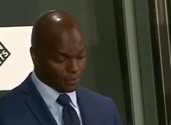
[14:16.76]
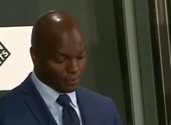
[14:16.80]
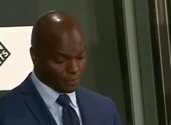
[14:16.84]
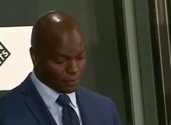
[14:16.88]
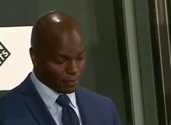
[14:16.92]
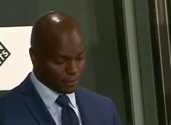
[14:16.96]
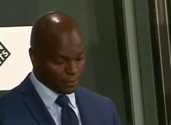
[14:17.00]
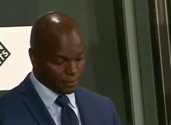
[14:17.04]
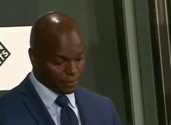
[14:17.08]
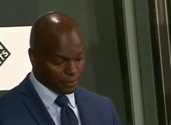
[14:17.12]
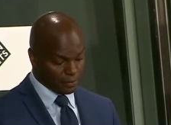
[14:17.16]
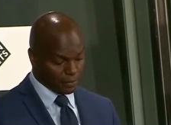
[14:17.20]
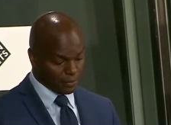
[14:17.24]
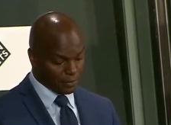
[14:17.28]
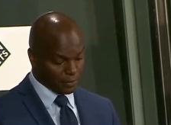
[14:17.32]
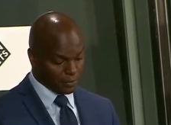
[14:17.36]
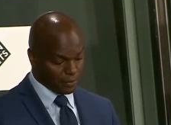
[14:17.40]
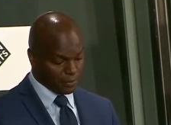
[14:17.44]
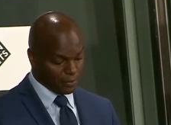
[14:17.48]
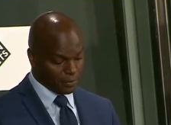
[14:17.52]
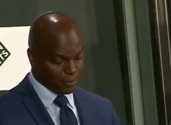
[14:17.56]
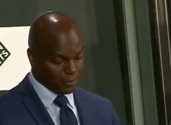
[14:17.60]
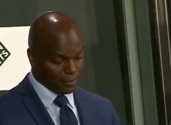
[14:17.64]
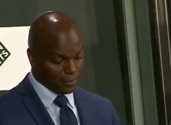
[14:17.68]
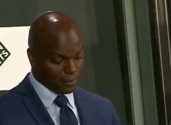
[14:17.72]

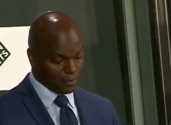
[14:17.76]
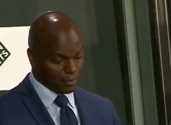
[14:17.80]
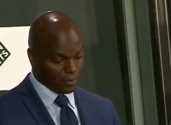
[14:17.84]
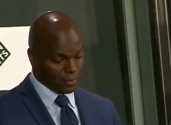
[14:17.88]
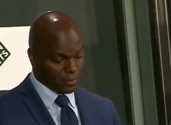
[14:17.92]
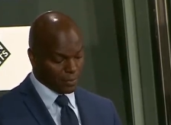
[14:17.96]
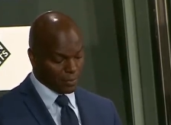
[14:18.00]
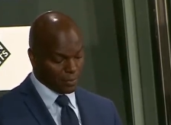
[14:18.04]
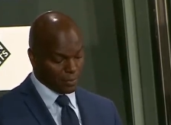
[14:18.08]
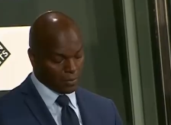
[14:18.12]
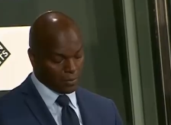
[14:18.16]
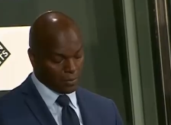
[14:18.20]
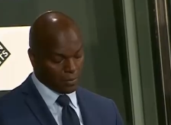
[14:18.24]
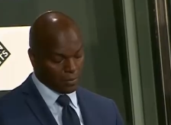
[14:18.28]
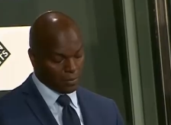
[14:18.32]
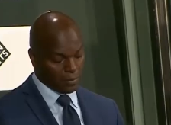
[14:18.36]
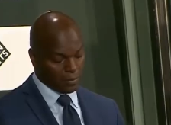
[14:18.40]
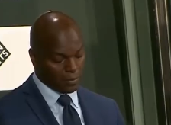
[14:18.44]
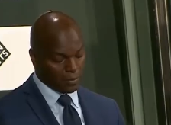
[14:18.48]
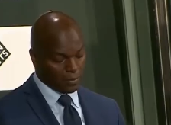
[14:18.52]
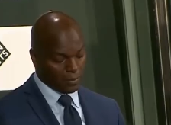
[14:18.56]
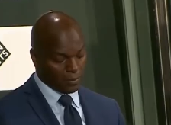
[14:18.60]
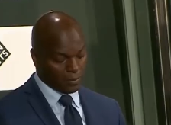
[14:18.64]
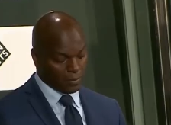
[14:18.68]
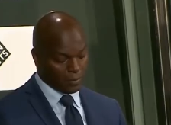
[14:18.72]

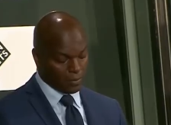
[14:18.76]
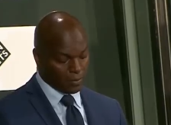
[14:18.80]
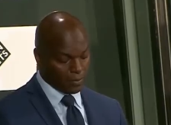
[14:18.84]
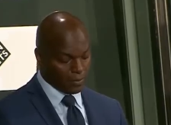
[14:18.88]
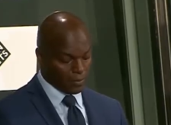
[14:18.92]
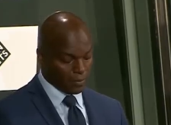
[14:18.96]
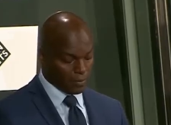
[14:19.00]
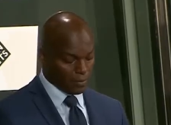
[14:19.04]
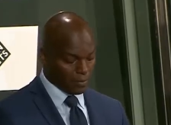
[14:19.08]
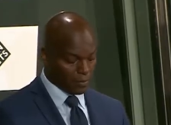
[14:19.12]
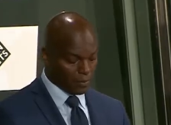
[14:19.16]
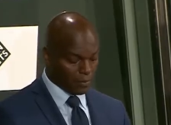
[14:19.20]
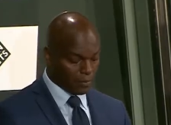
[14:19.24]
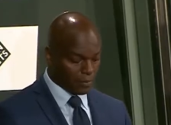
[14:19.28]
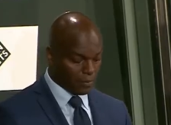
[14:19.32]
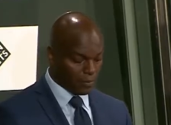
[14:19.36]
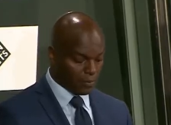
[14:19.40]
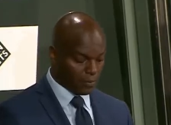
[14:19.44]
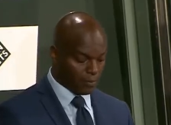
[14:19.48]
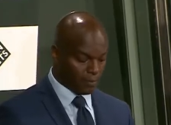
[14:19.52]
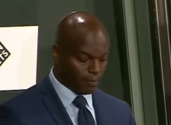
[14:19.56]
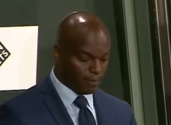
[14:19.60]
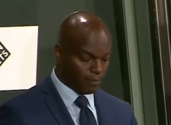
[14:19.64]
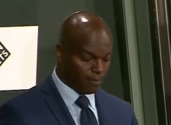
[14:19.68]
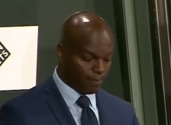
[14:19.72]

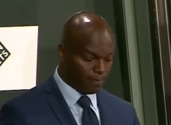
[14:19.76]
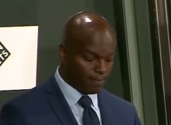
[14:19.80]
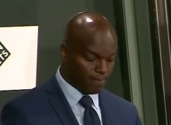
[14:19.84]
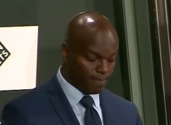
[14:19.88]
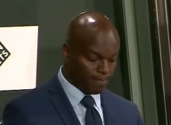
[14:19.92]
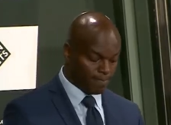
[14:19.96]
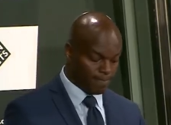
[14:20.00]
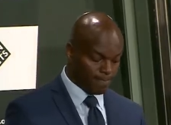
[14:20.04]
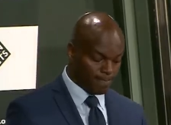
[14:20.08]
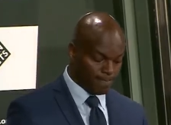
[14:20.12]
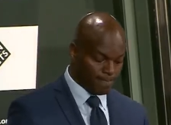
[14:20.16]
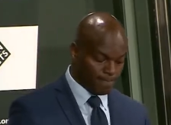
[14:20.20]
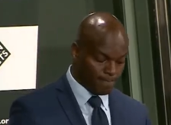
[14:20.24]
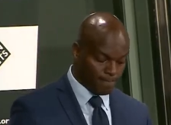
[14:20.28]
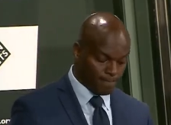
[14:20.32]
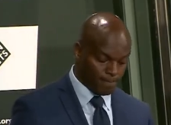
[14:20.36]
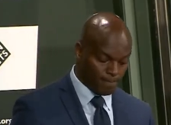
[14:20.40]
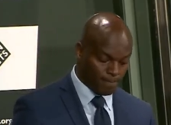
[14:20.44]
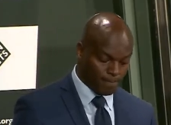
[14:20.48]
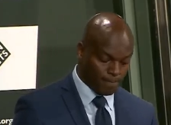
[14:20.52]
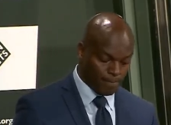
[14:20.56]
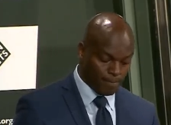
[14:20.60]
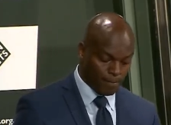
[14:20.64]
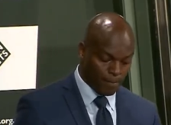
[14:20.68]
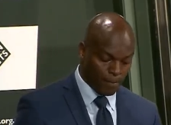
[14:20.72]

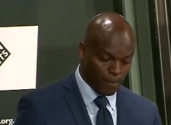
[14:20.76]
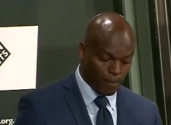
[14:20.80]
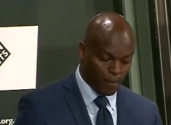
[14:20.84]
(no one is talking)